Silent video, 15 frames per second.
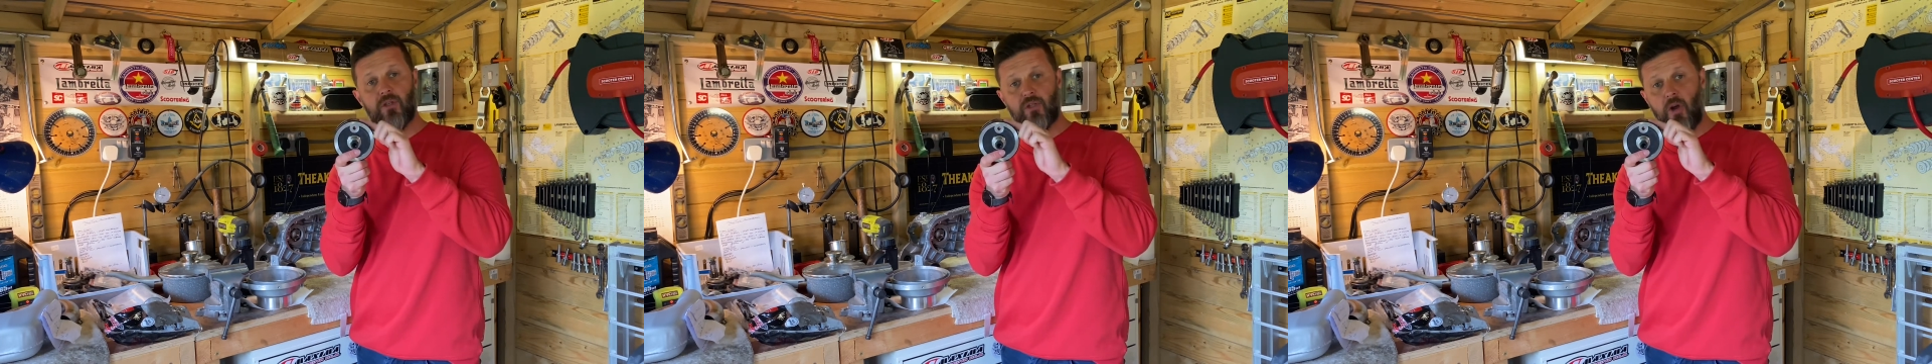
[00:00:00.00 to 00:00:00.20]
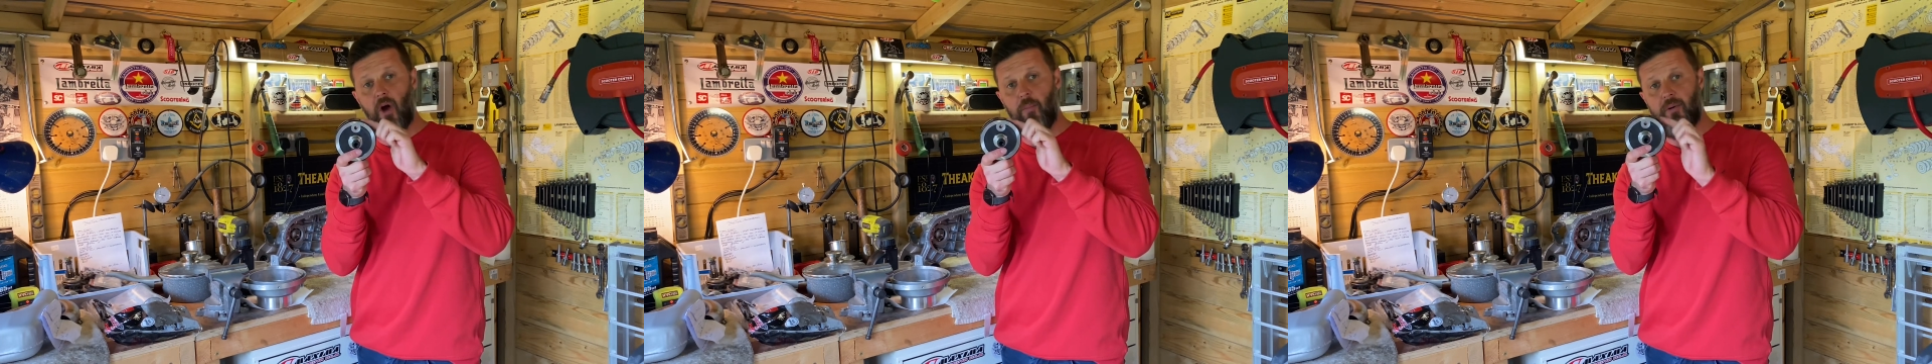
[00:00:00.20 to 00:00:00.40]

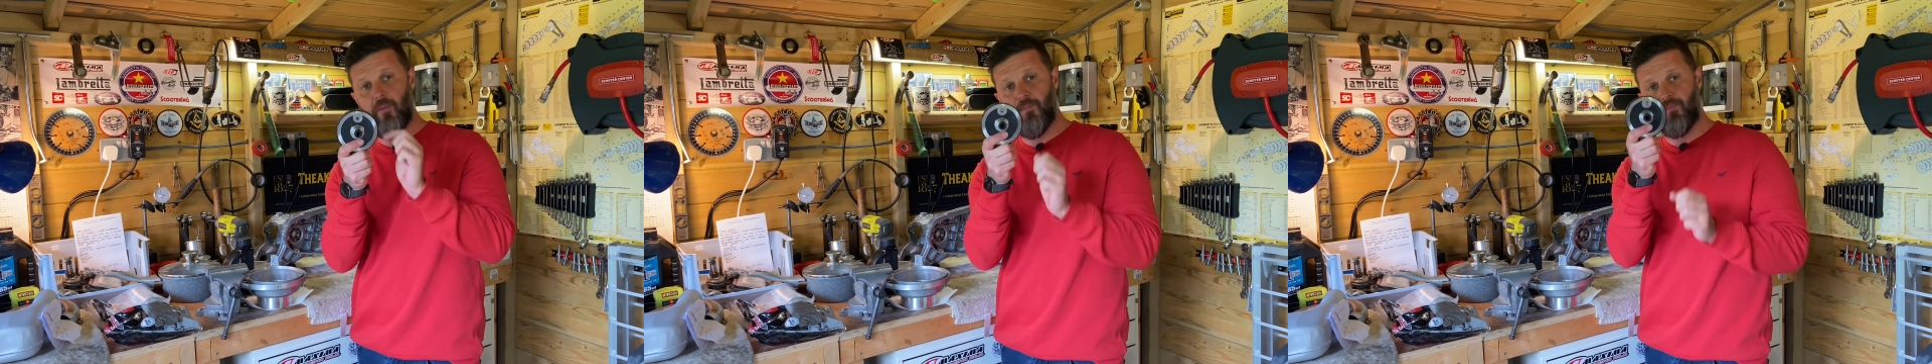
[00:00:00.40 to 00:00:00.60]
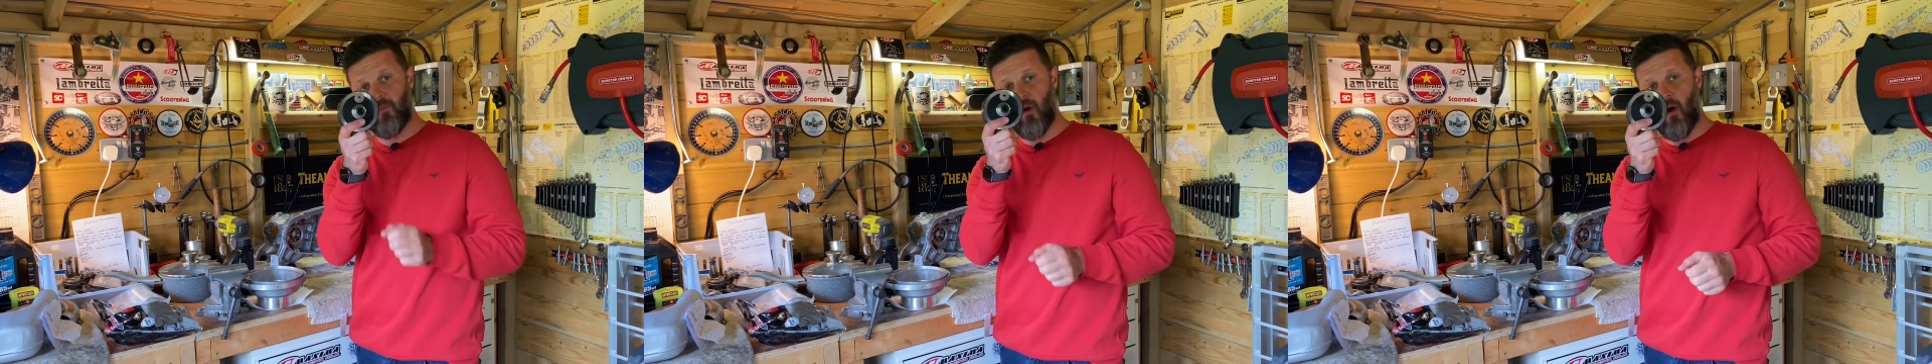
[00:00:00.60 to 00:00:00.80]
top
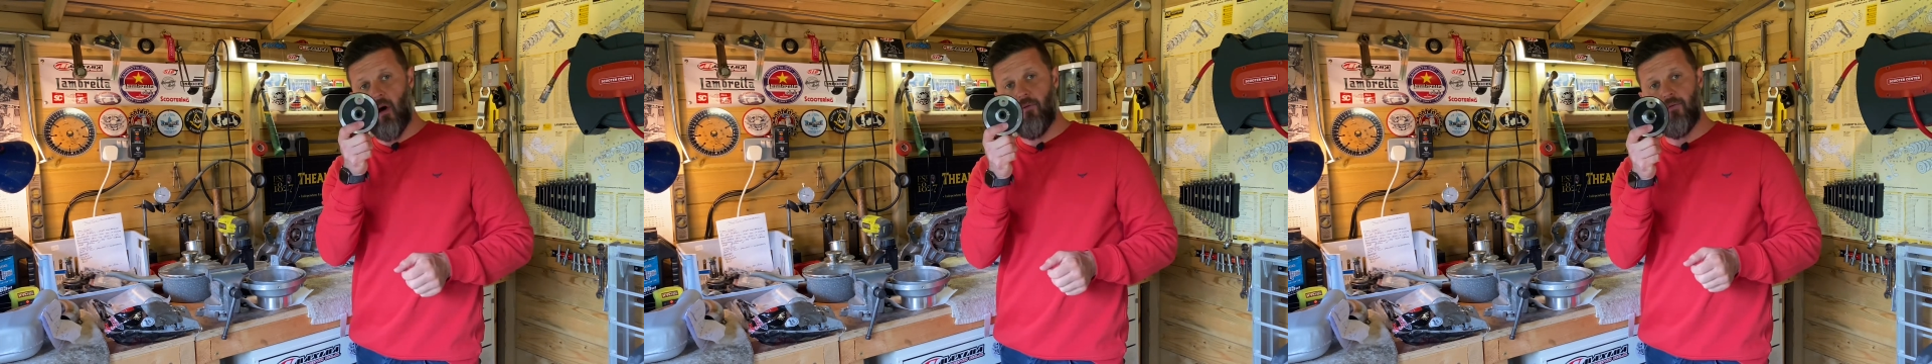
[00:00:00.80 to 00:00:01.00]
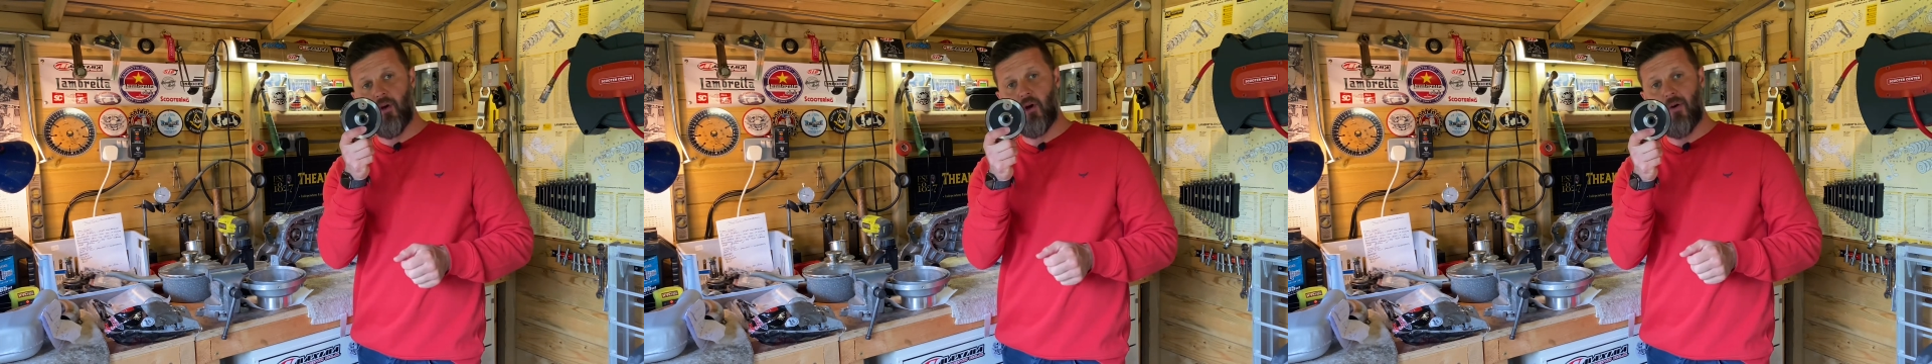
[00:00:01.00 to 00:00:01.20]

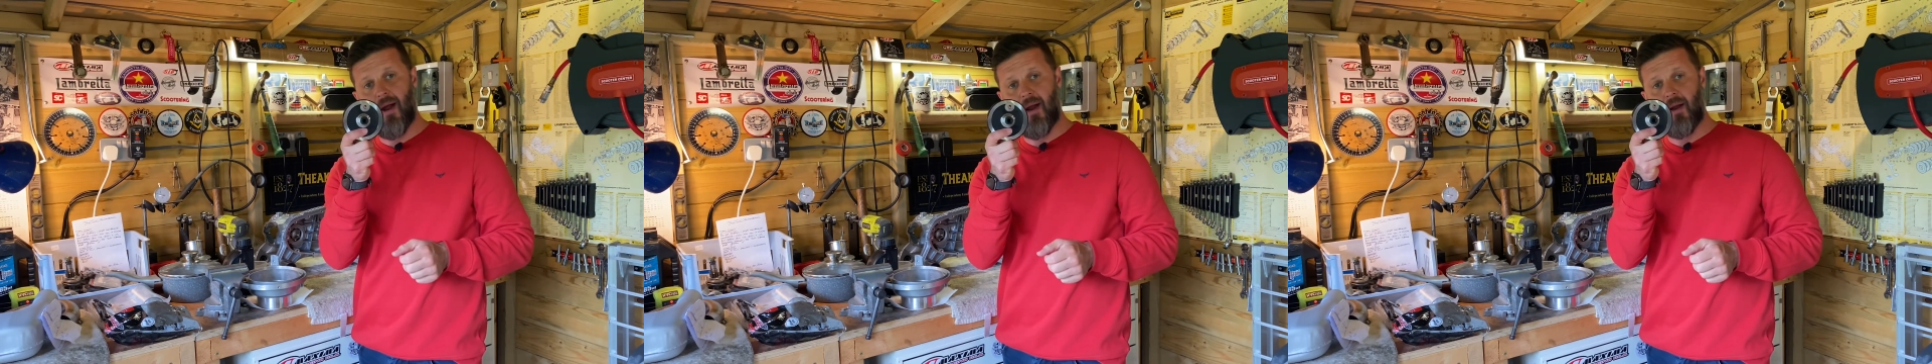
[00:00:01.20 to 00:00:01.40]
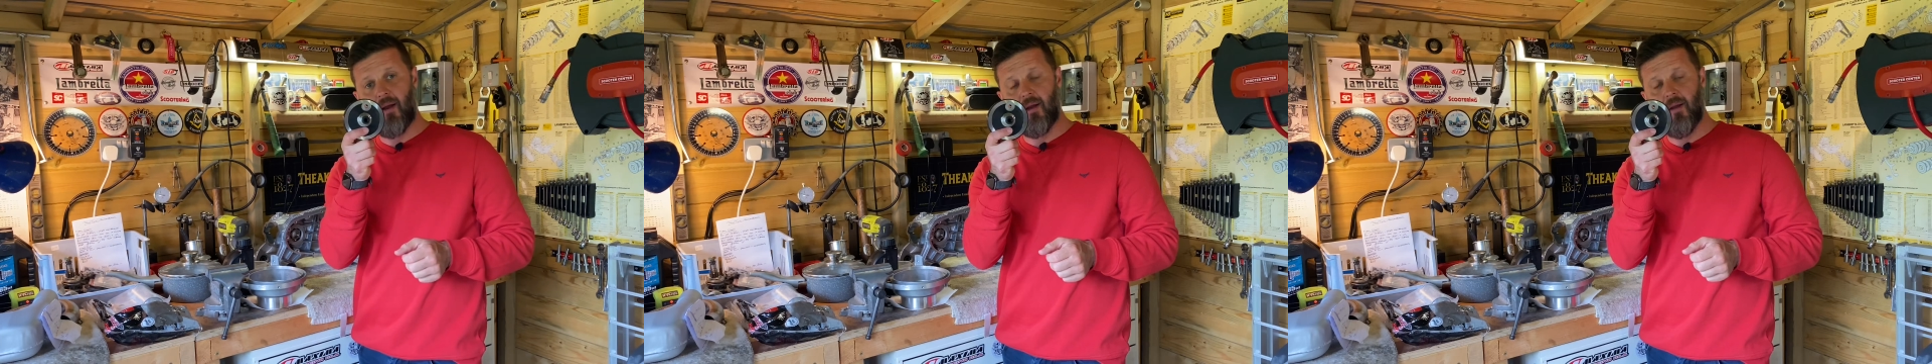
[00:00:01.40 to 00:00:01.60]
of the
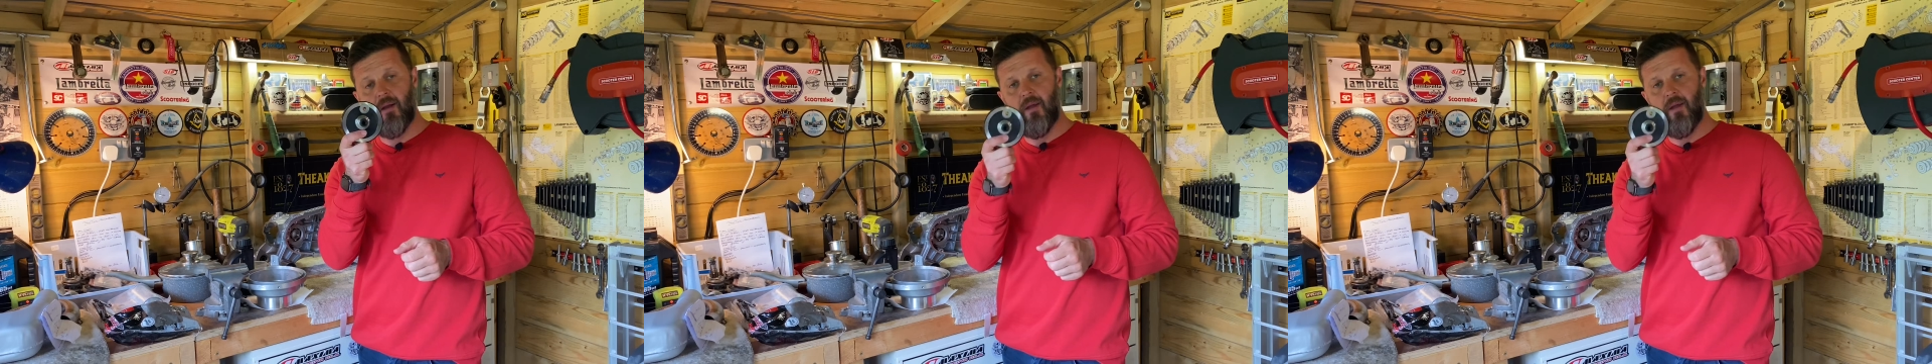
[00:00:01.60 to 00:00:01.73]
crank.